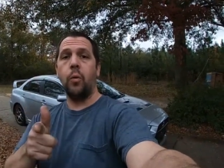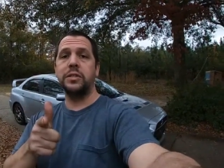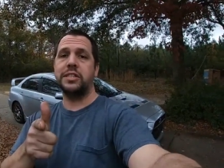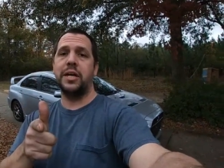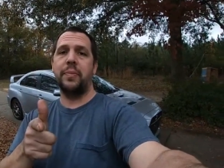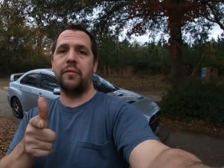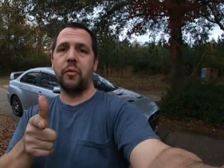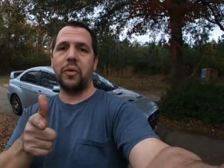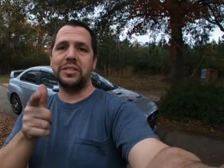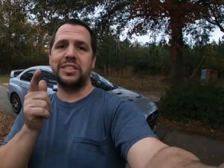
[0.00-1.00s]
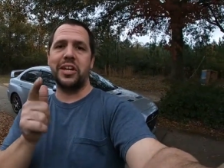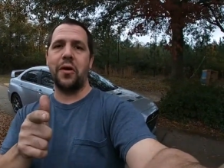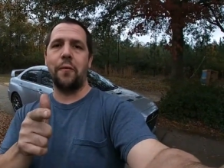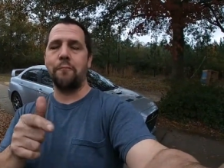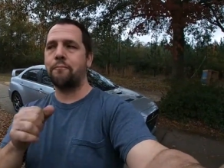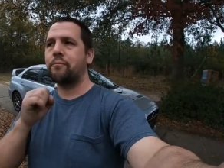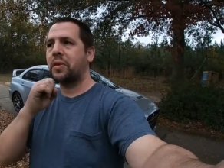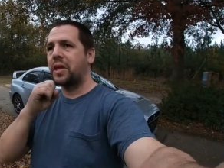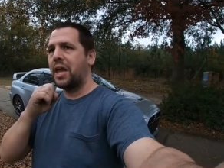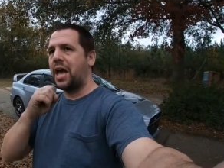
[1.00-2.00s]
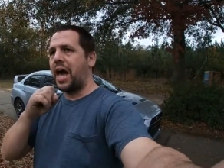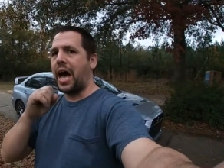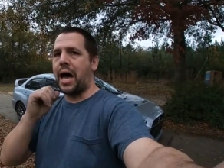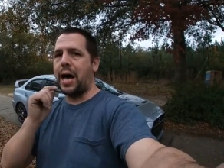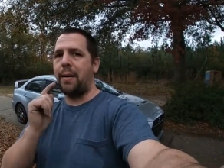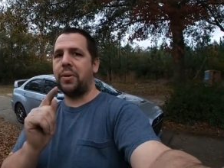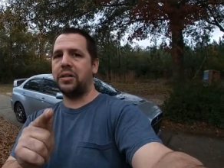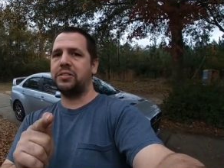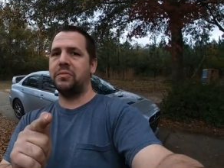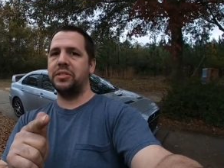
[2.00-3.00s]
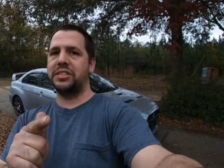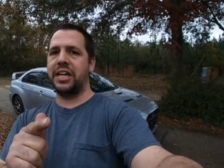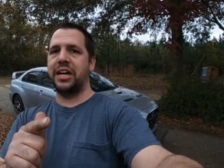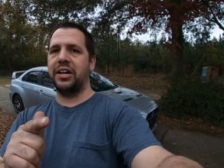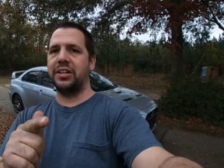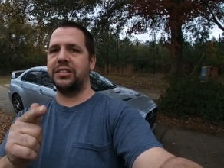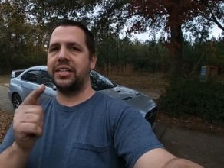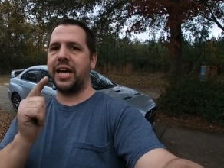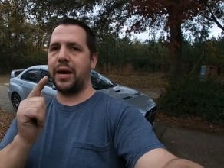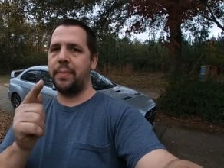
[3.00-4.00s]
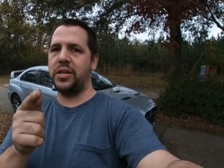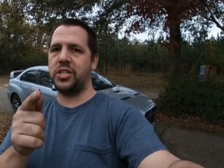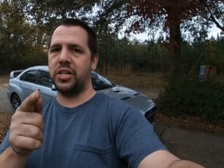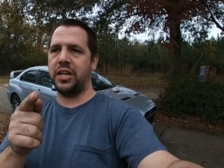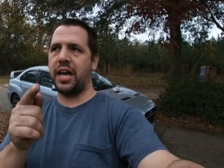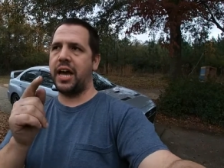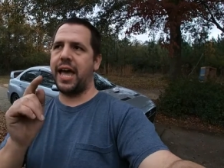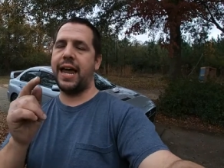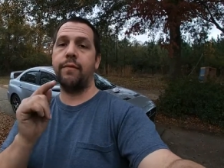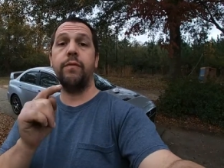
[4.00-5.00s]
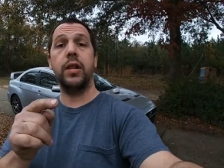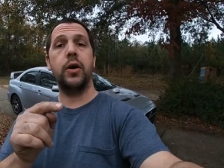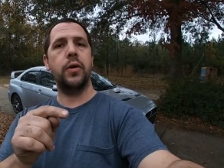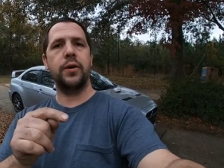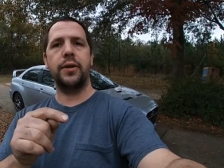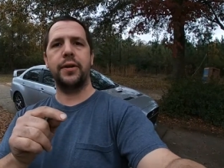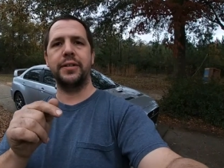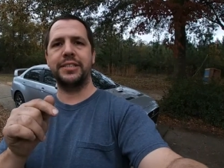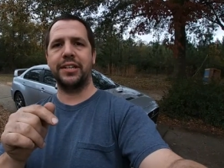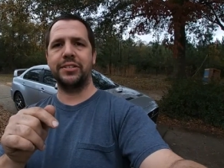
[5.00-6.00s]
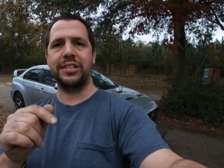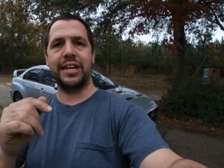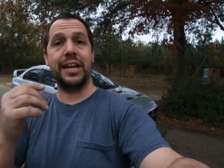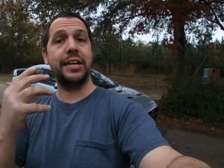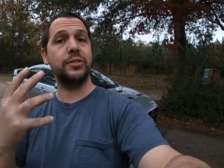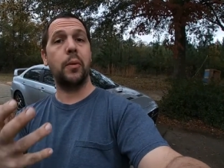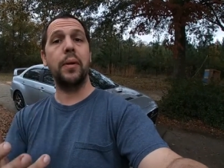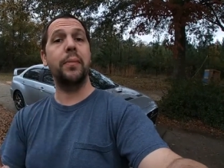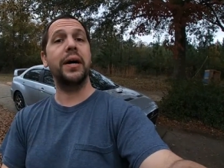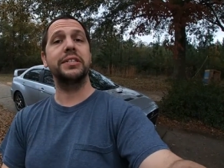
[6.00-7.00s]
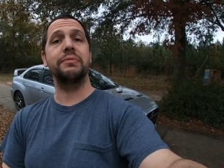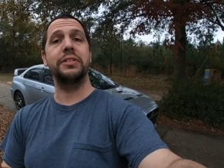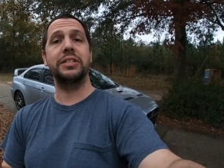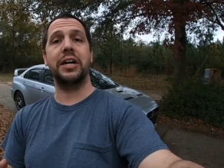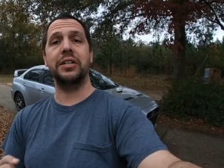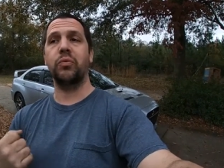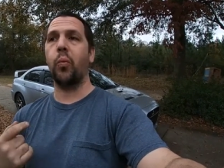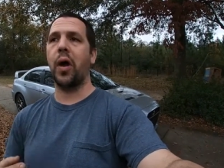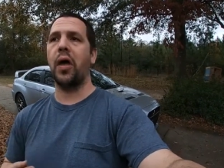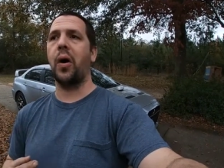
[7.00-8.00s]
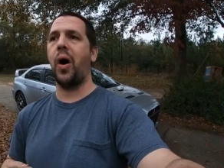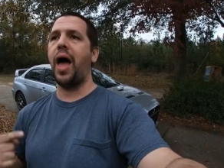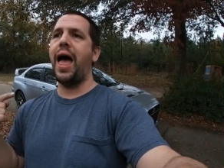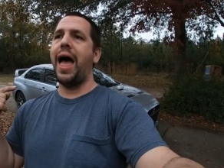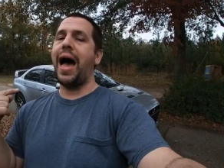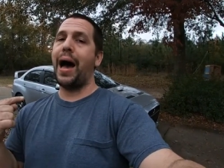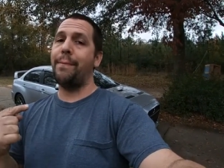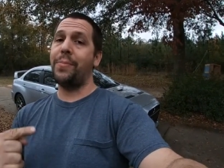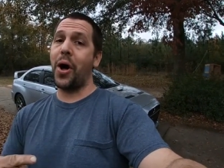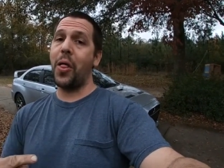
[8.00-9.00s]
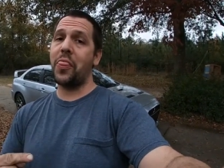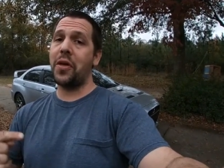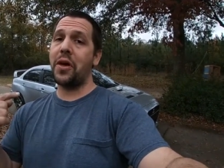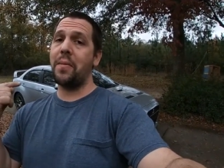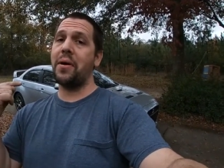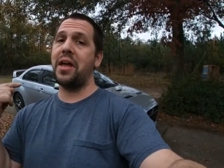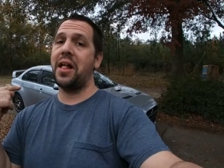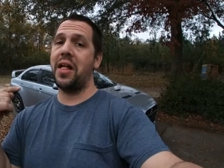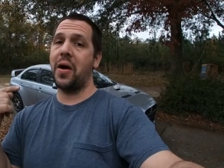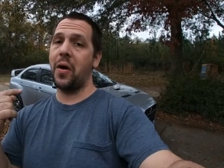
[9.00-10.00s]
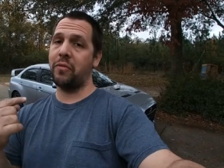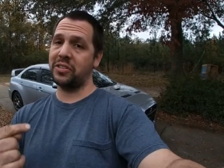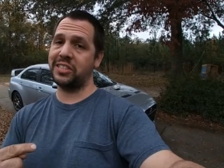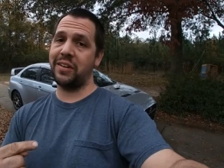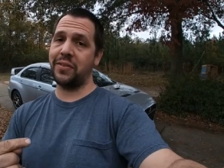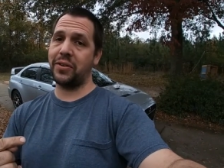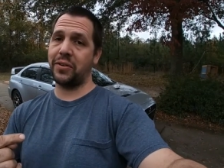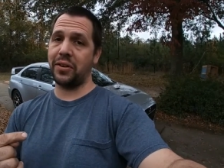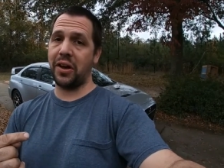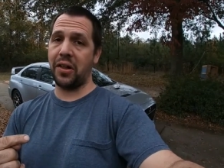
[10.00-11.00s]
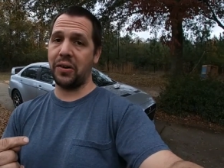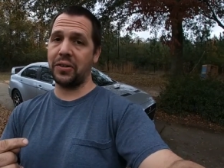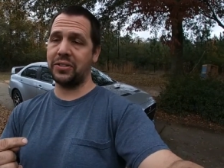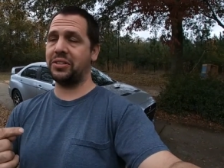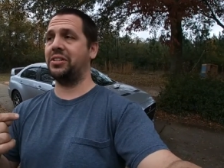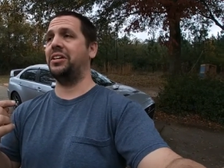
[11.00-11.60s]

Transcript: what's up everyone so i bought some new tires i mentioned i had a video earlier sitting there saying i was going to be buying some new tires well i bought them over 700 dollars